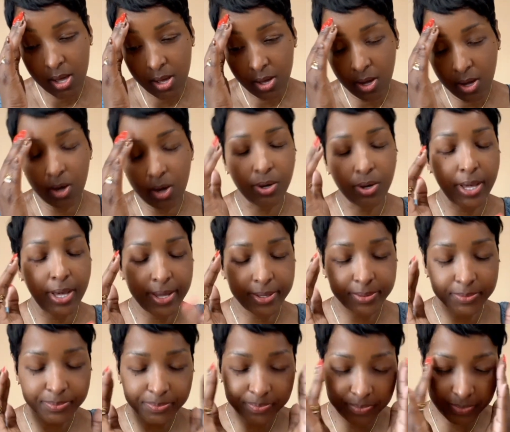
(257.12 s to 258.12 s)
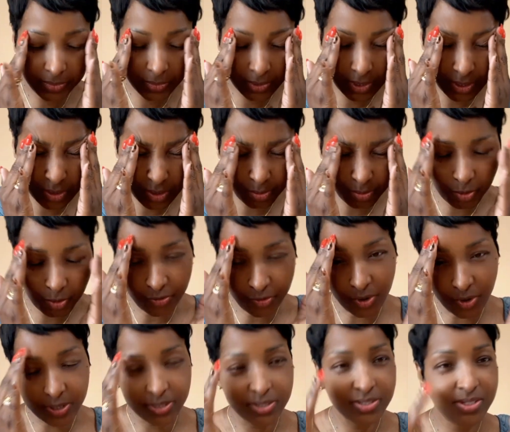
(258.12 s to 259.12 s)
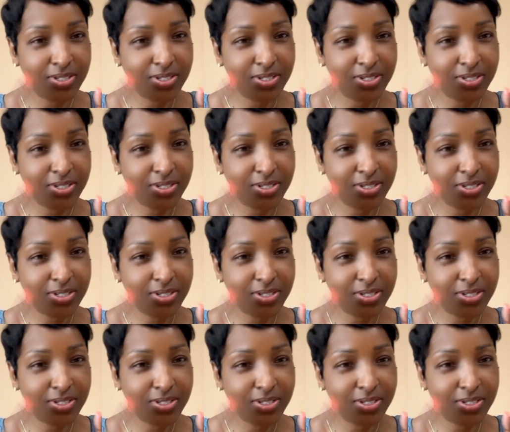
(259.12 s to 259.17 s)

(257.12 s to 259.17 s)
Okay. Let's move on.